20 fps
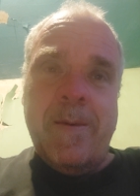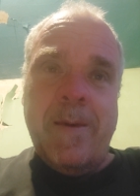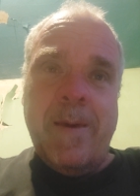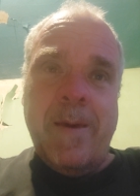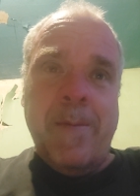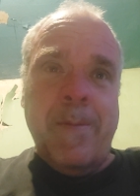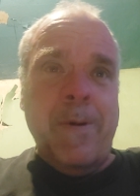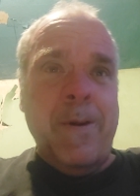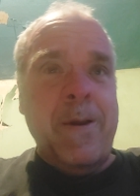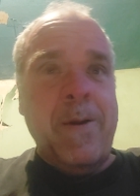
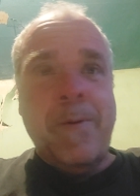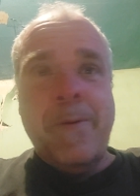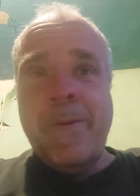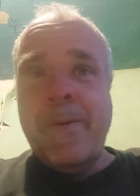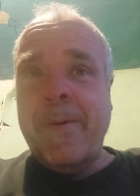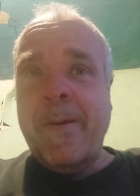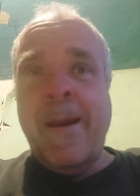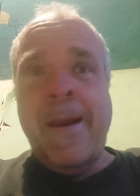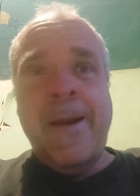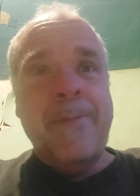I'm gonna go with
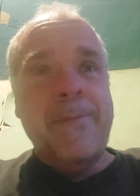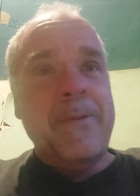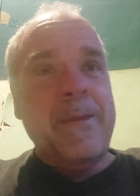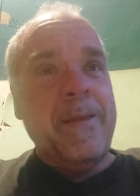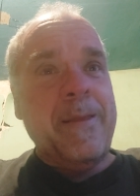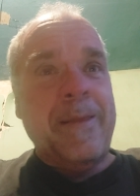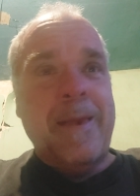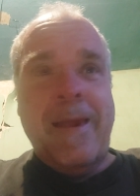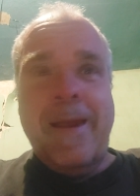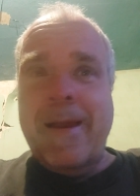
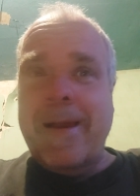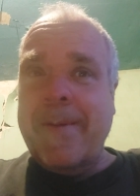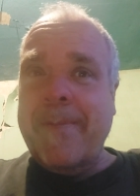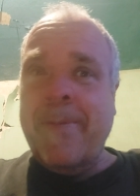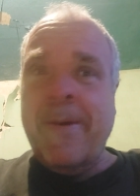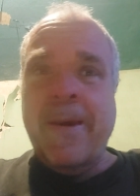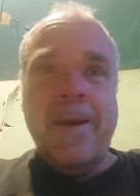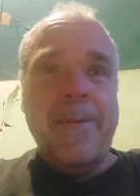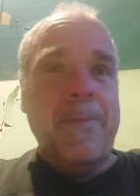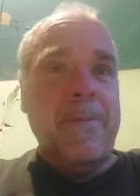Grafton. They gotta
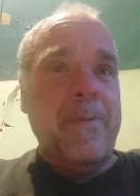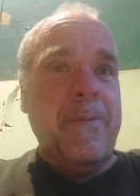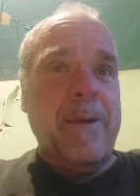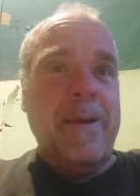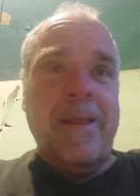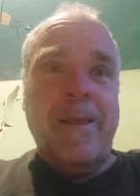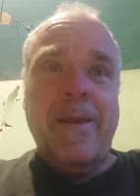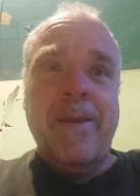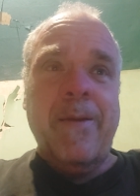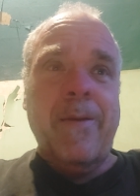pick up a
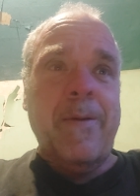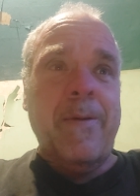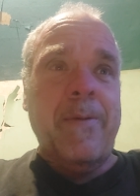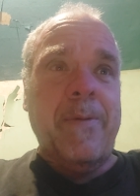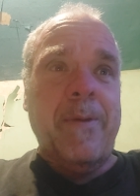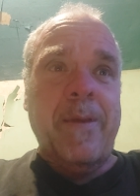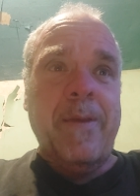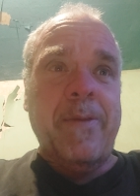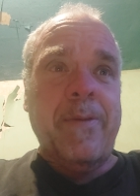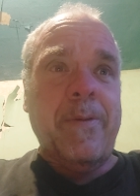win here
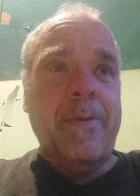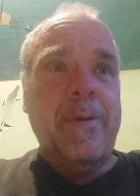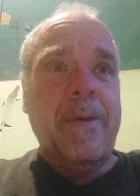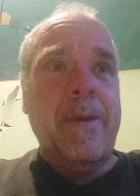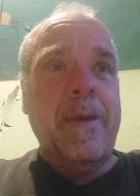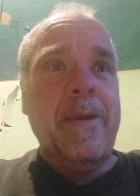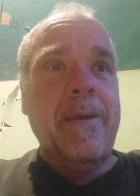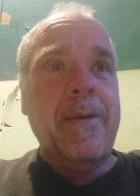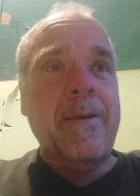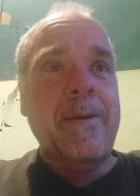eventually.